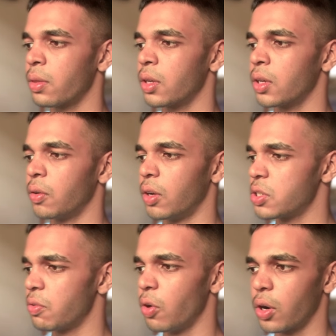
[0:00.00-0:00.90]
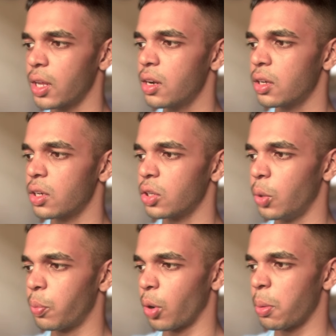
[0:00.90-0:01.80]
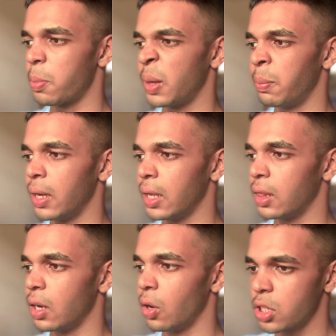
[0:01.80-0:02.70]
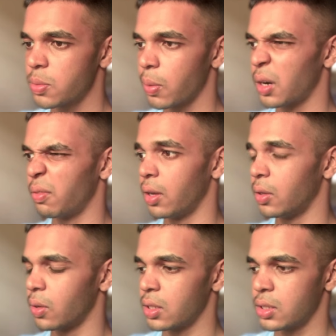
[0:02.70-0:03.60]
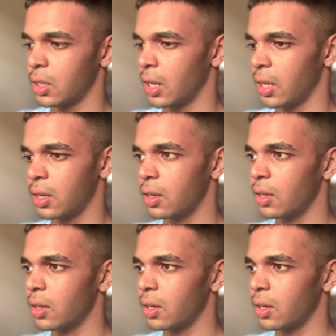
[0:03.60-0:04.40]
Once you've logged in, you'll probably be in the launchpad where you can see like the